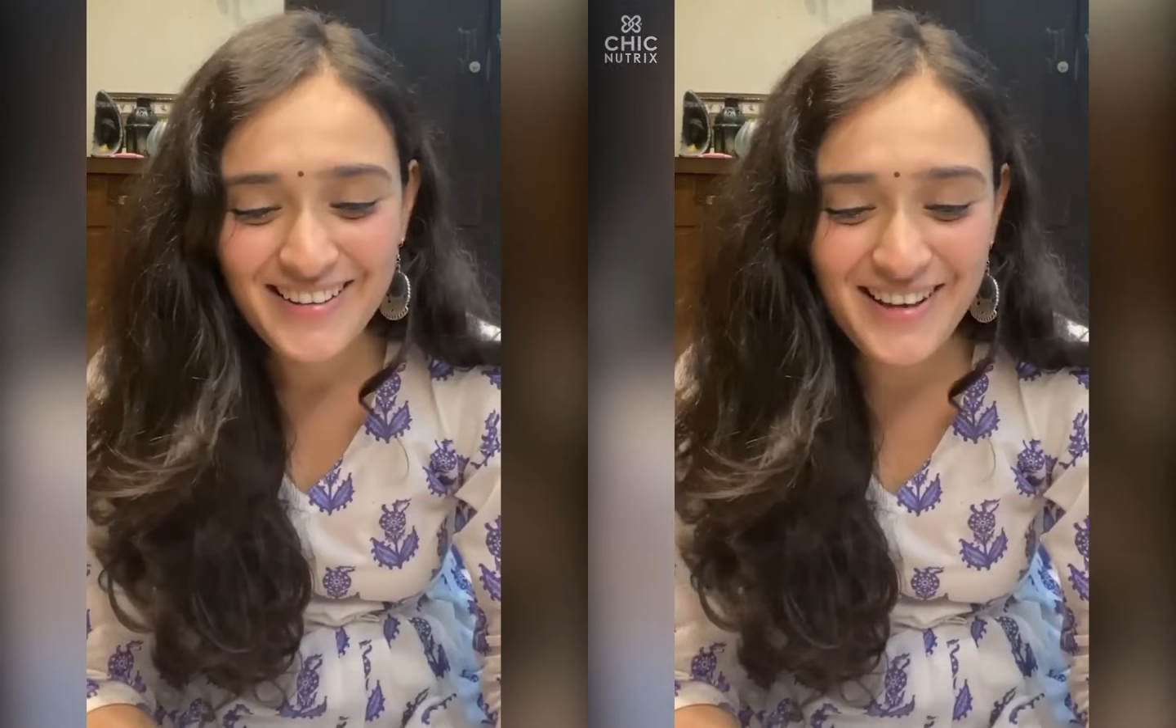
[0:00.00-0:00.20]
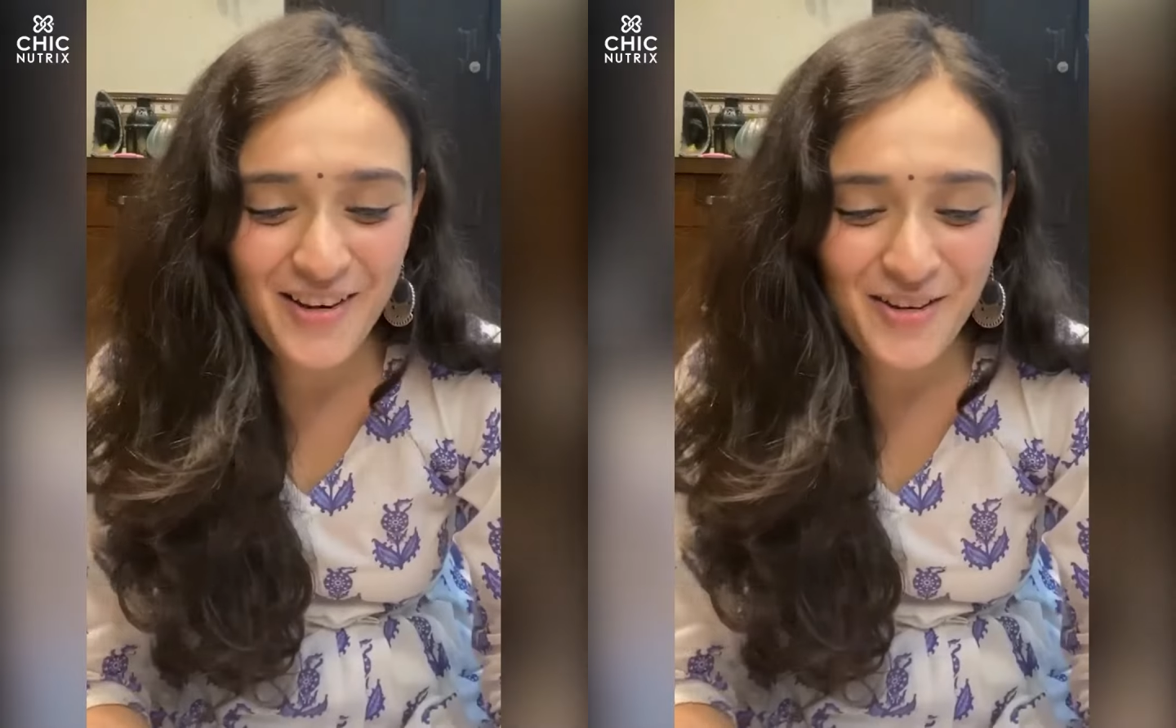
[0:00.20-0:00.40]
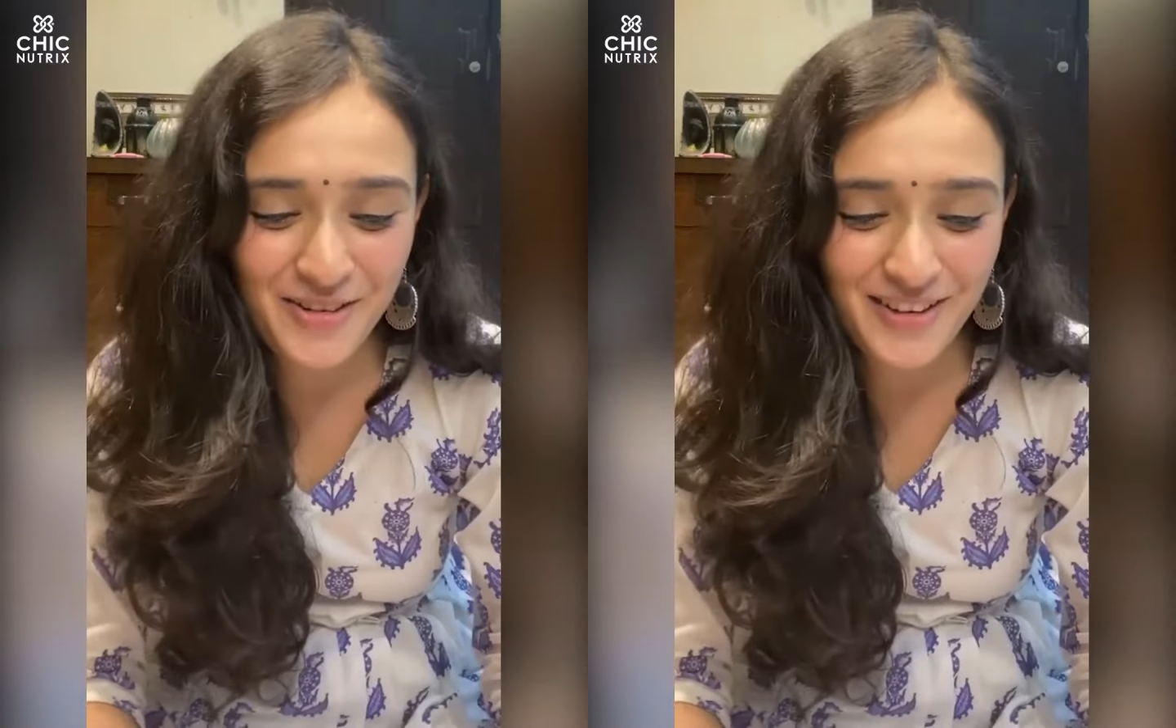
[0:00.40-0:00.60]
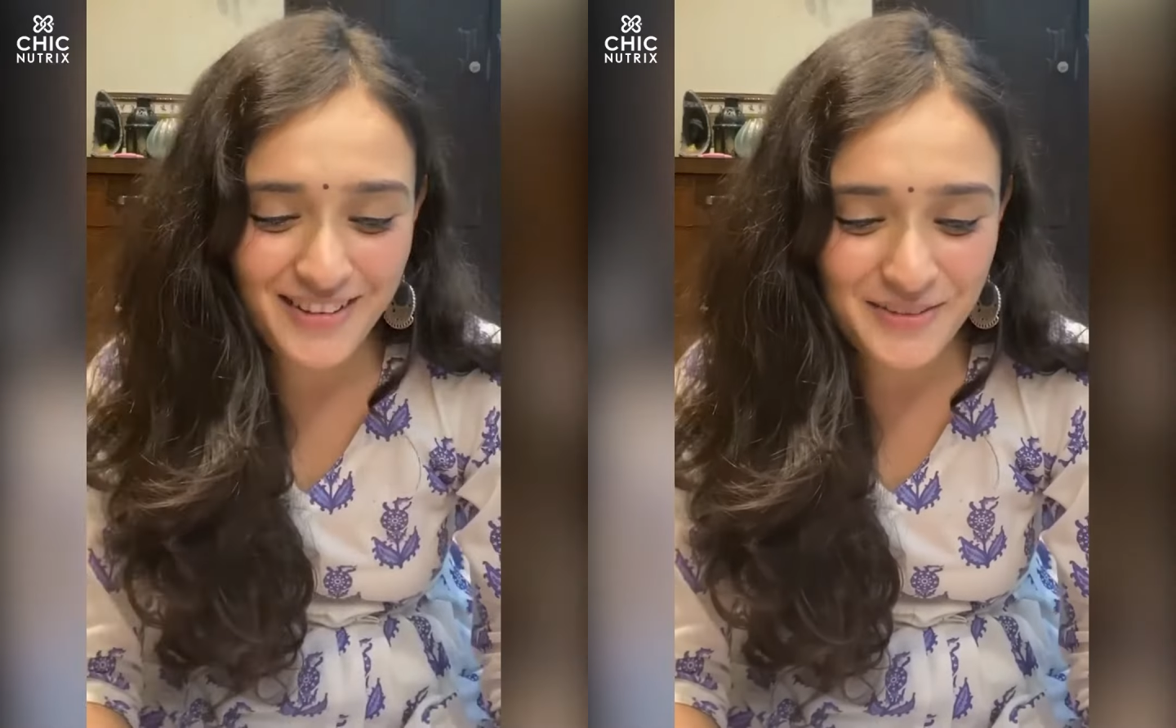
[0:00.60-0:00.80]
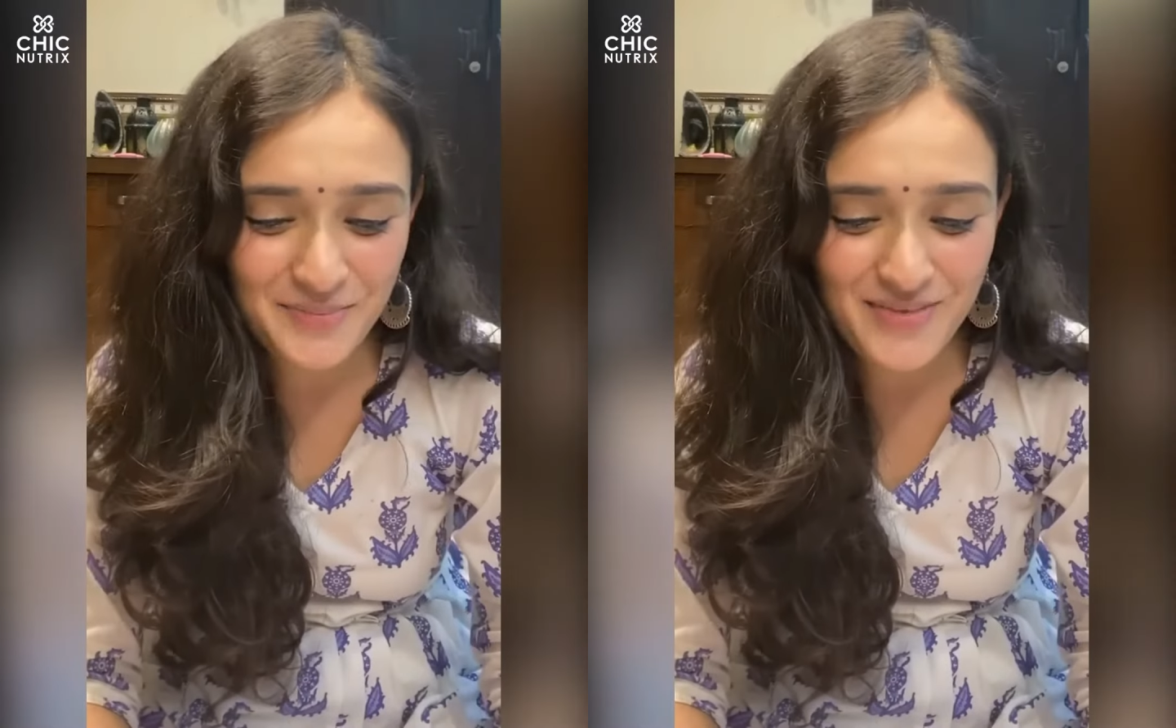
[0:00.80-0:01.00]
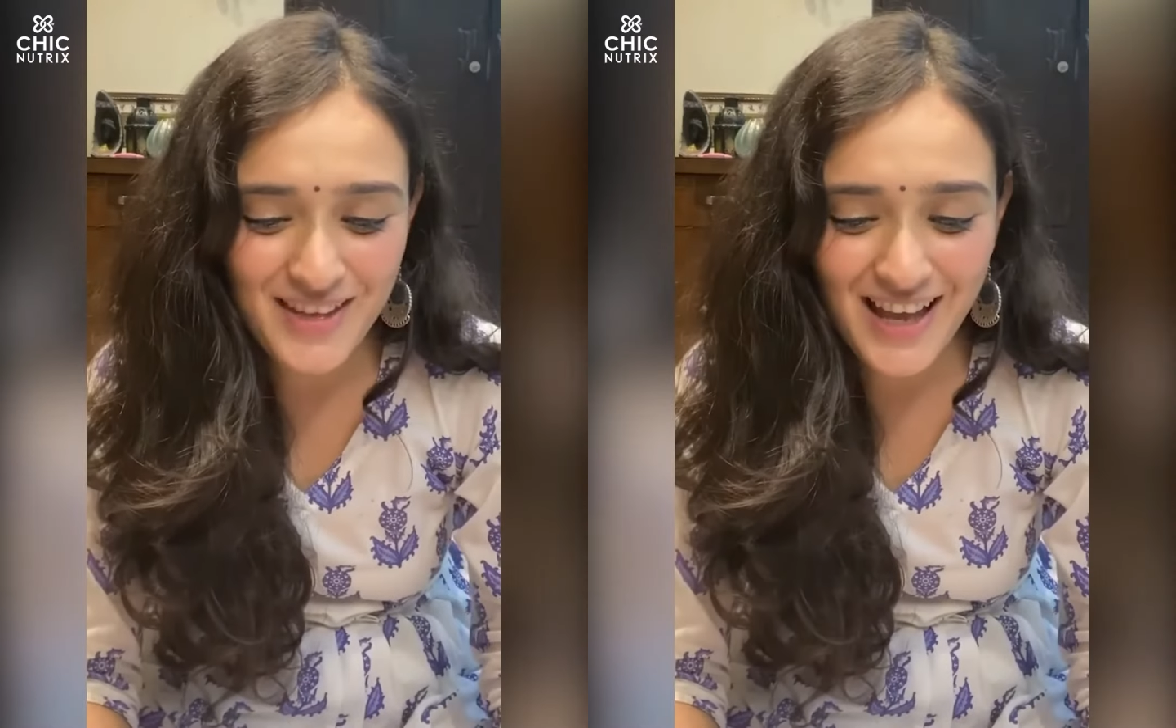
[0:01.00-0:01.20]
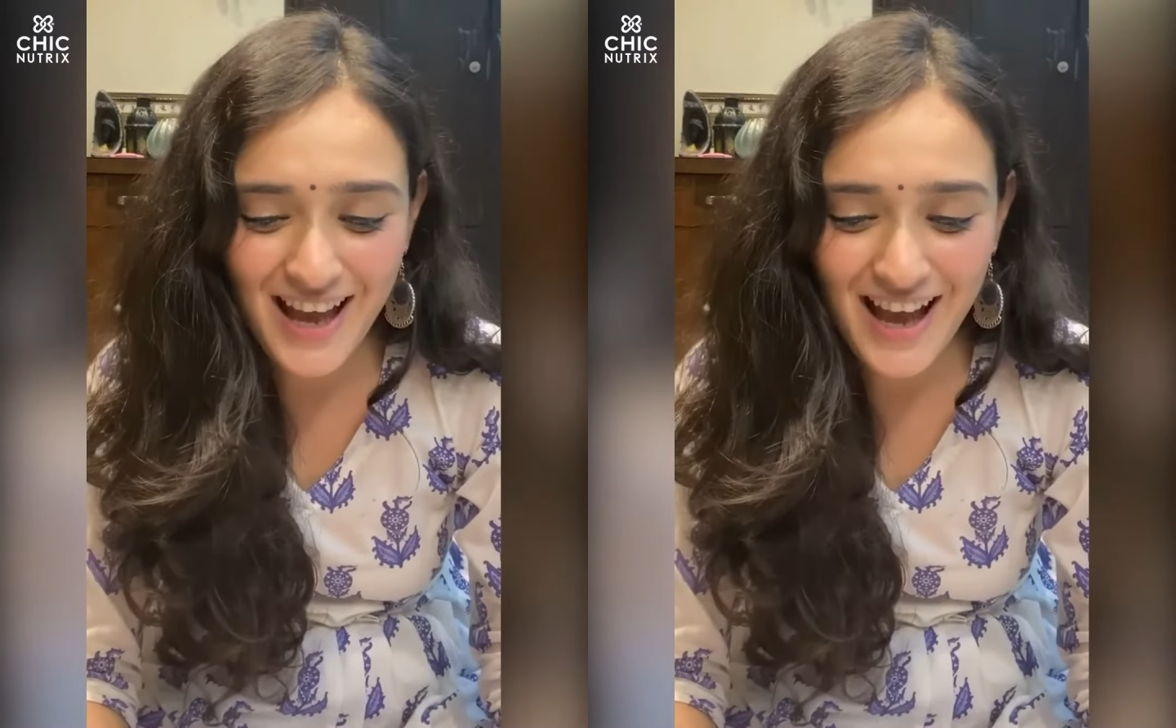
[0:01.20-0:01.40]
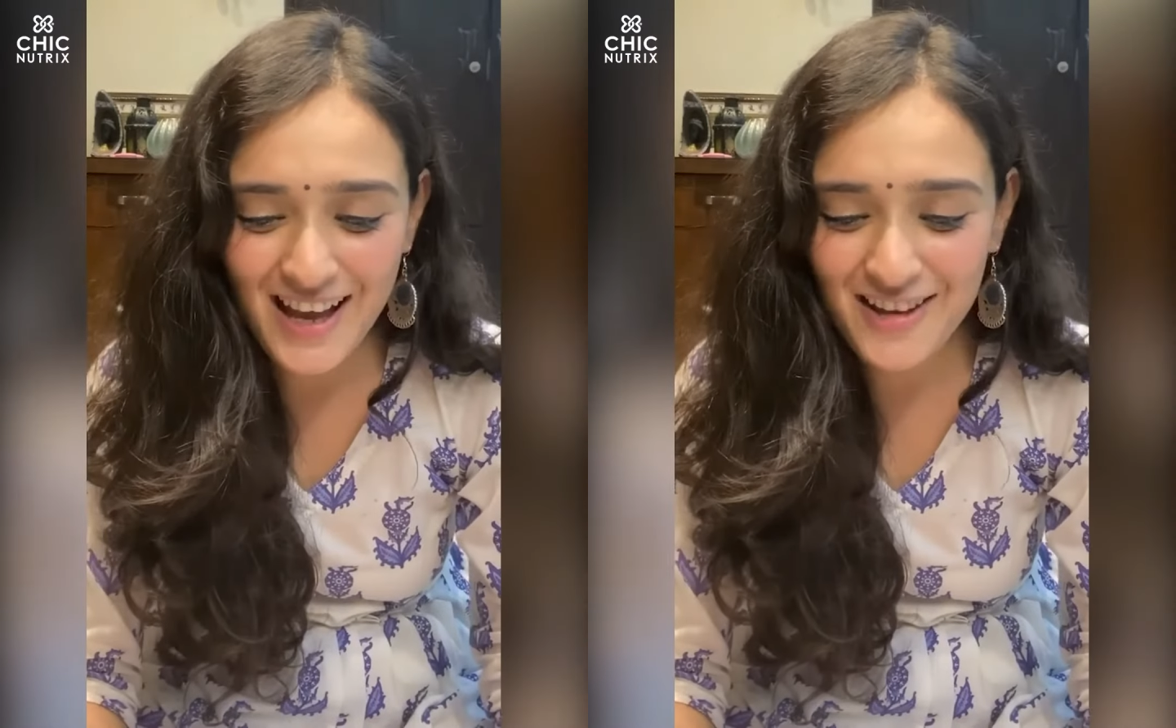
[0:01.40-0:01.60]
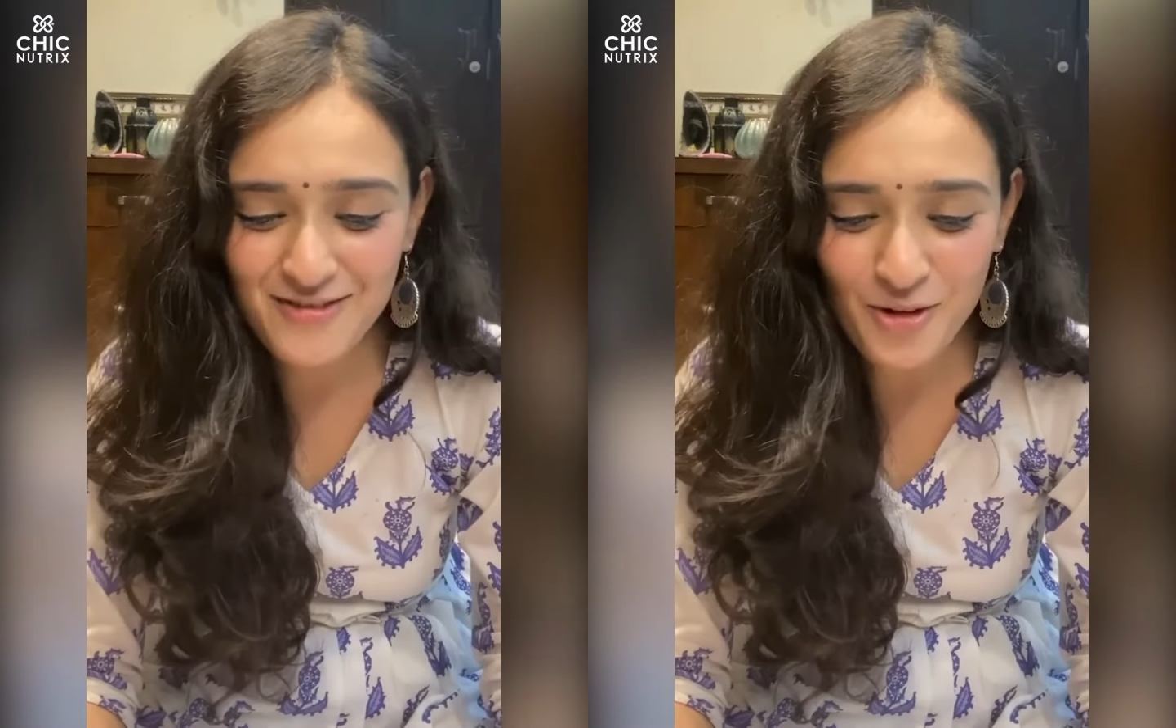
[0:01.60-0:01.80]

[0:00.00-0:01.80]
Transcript: Now, I've